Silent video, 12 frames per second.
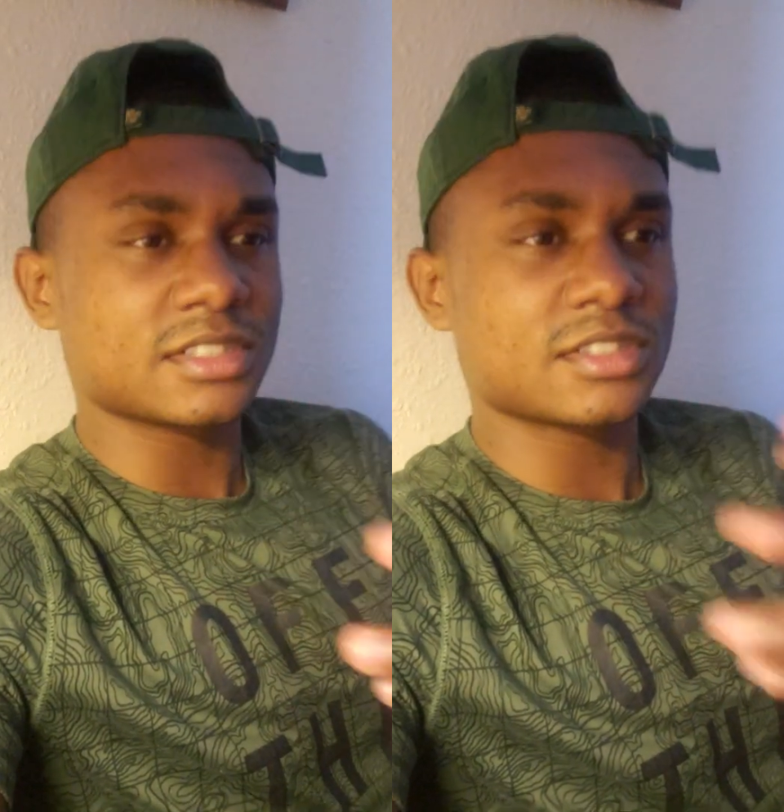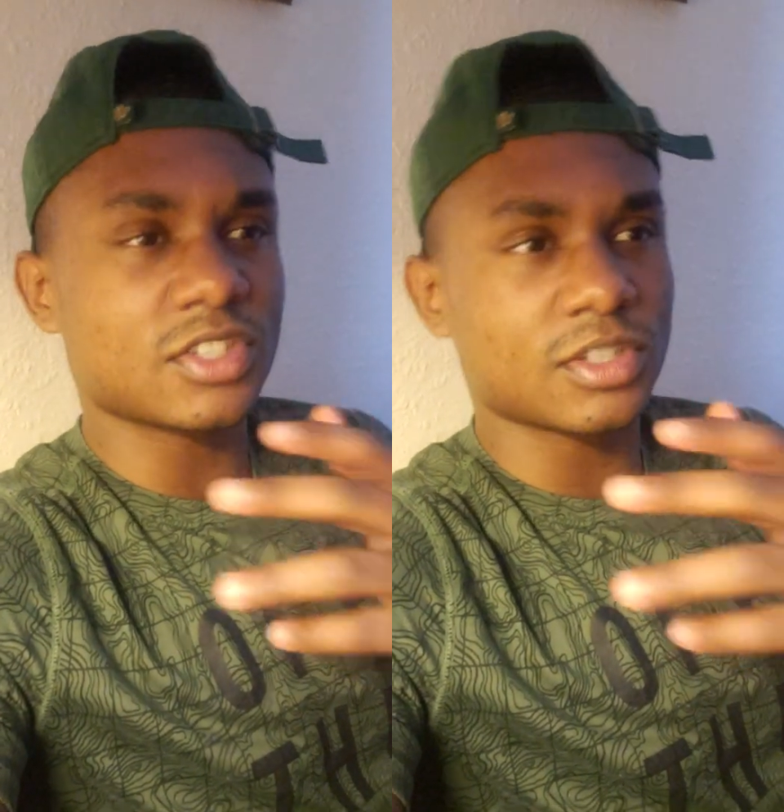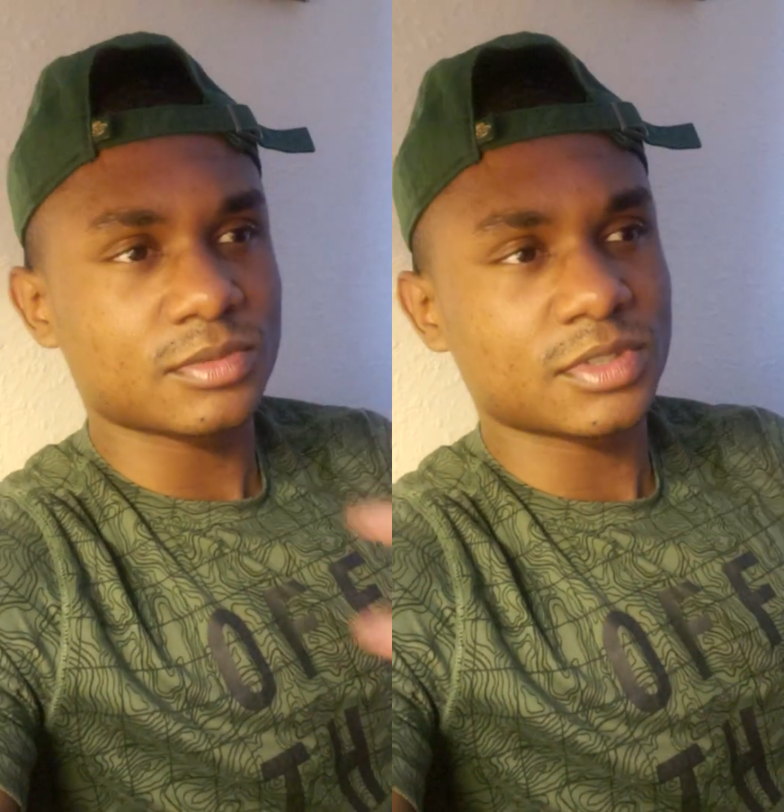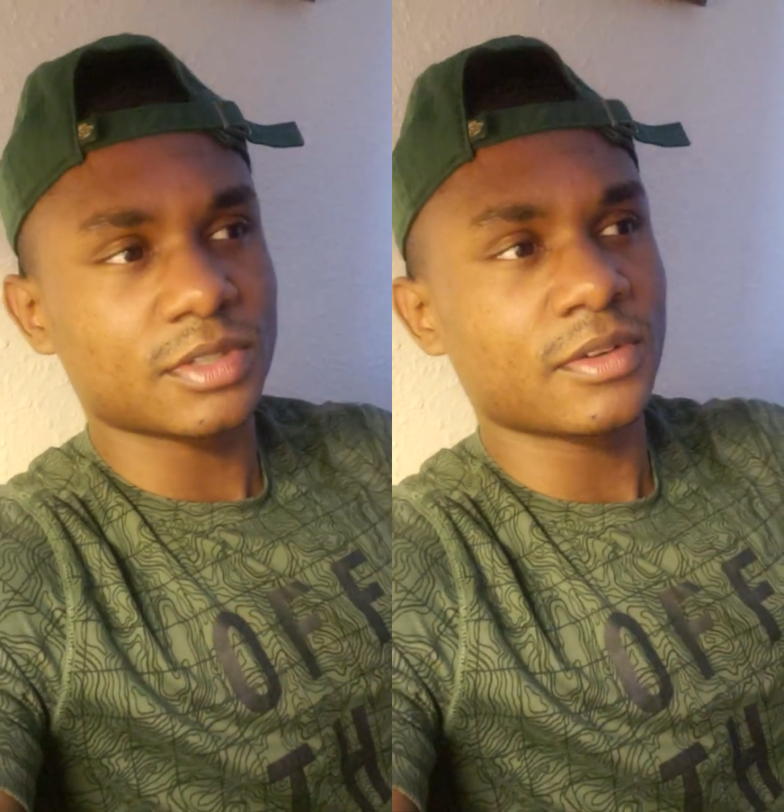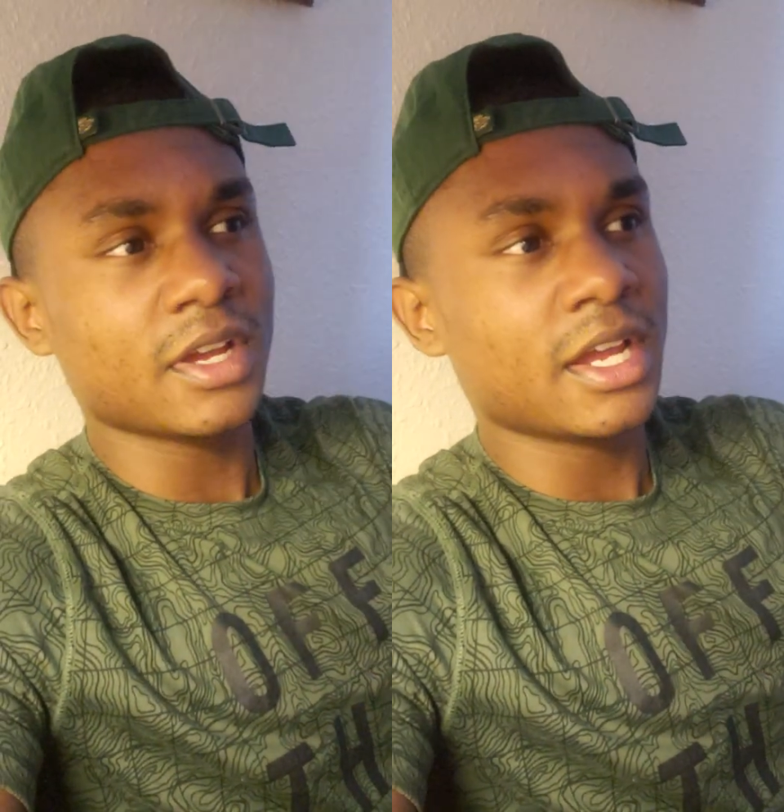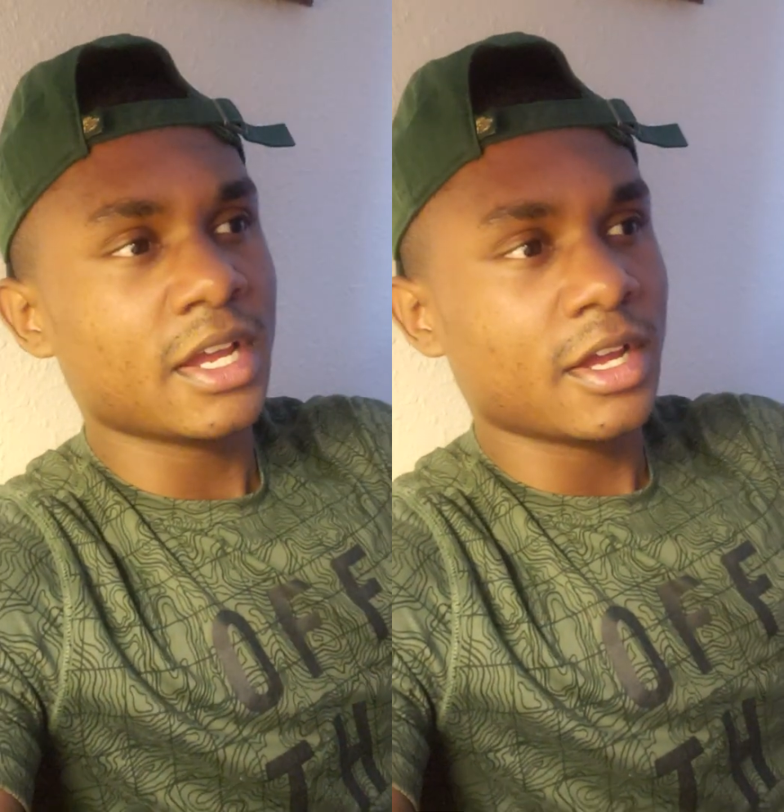in terms
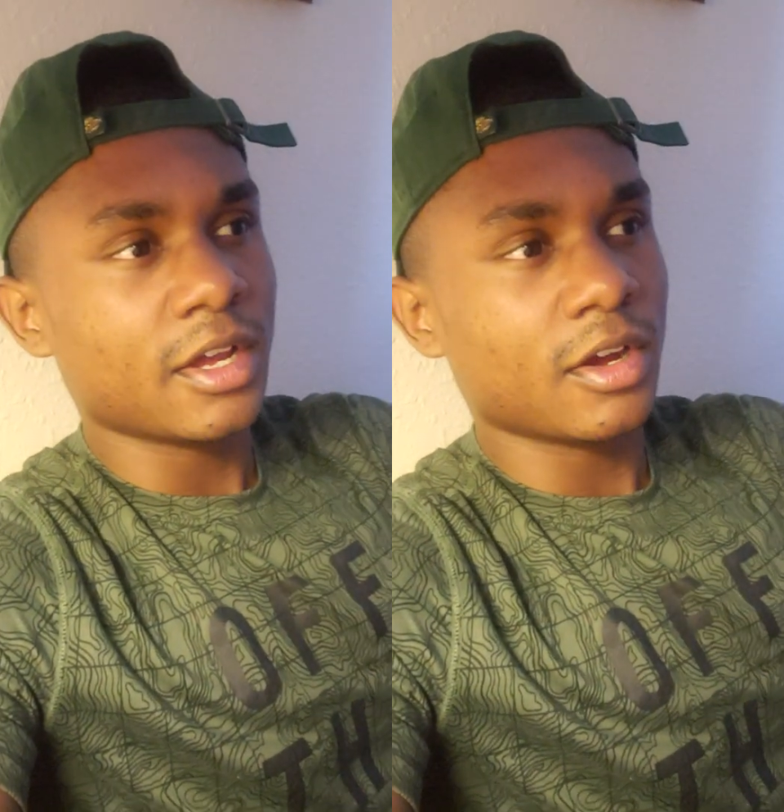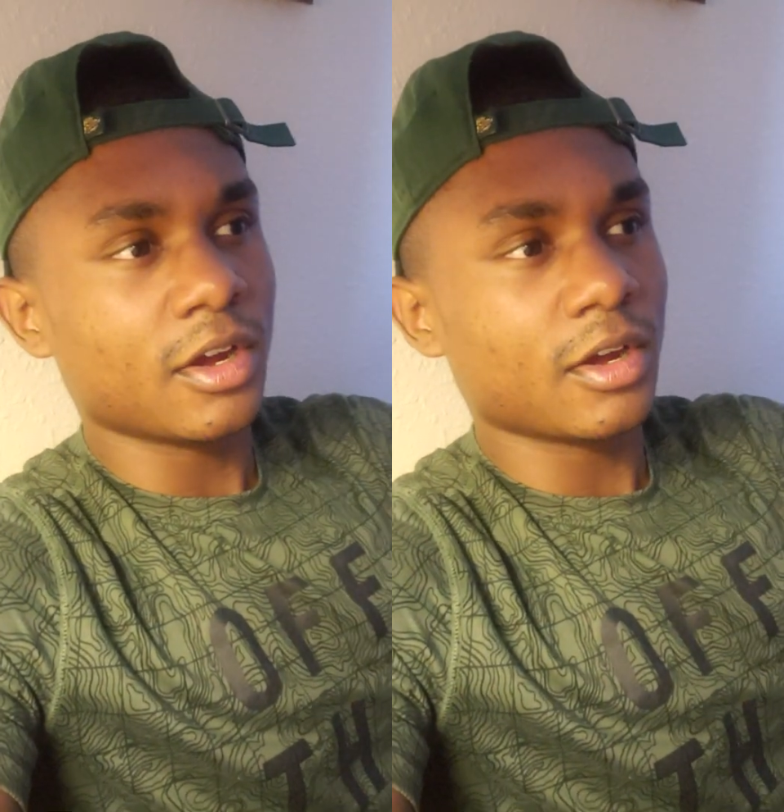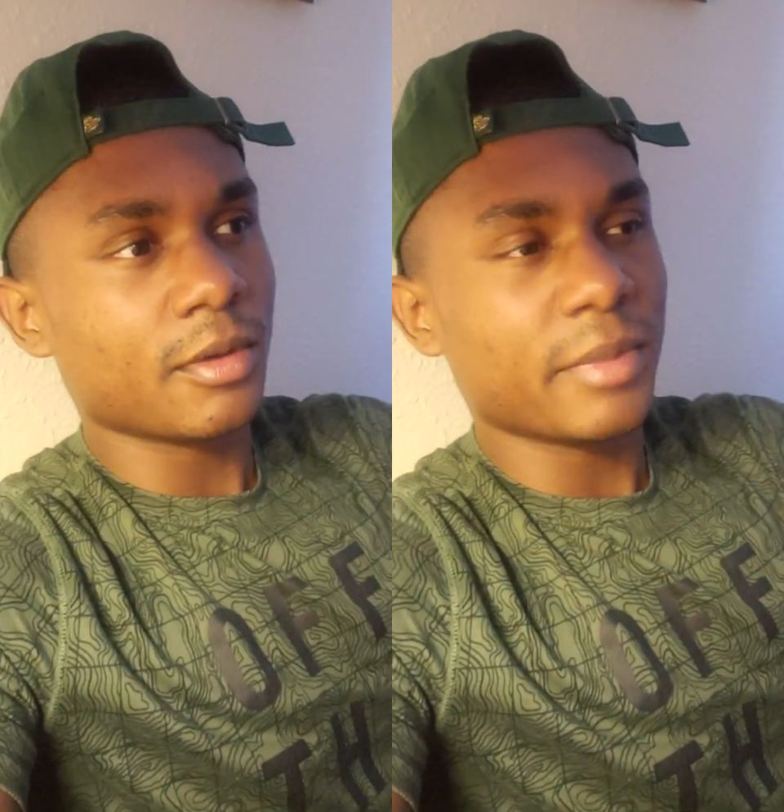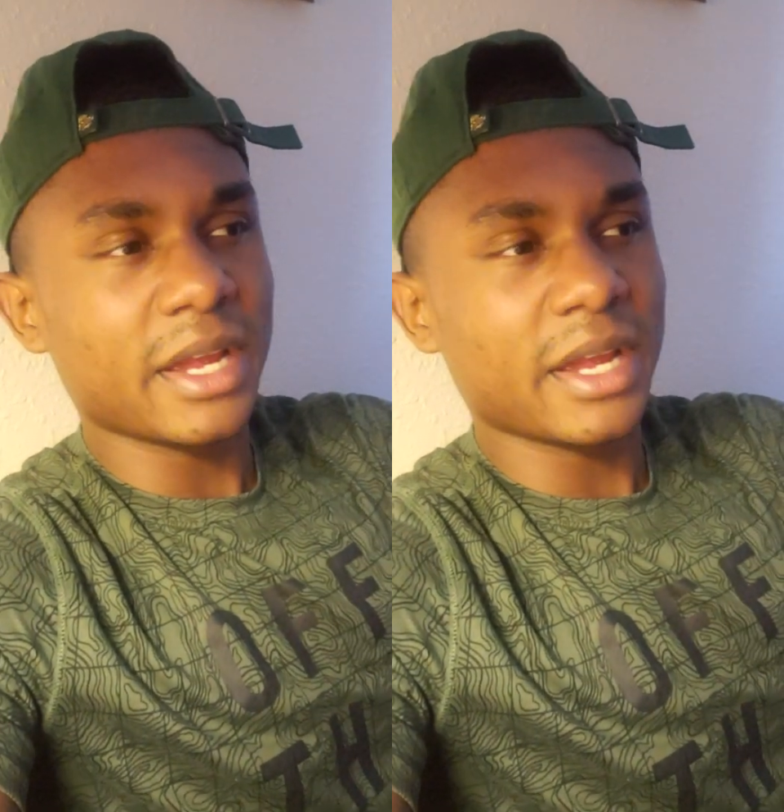of